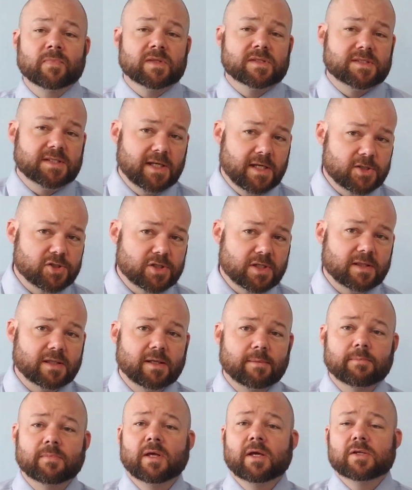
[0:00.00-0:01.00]
teaching
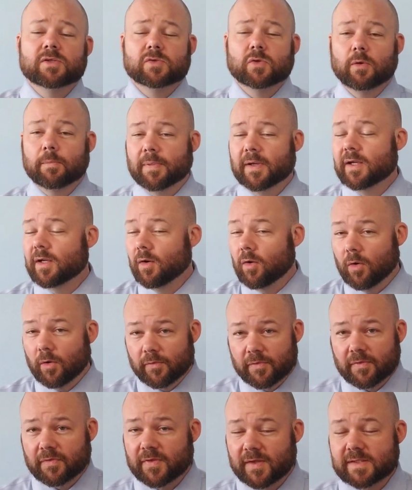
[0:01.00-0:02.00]
them to obey all
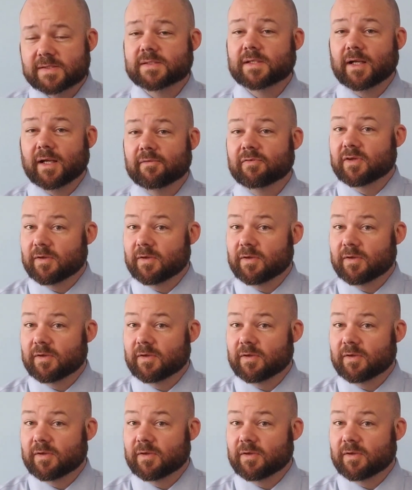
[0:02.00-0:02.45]
the things that I've